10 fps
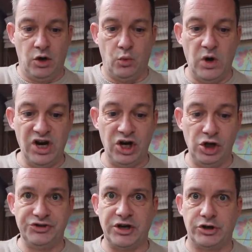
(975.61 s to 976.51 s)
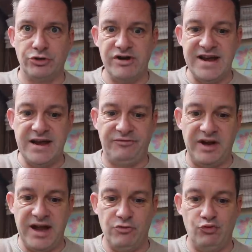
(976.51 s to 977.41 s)
World
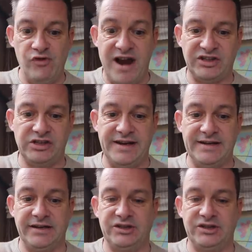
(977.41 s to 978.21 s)
Gravy Wrestling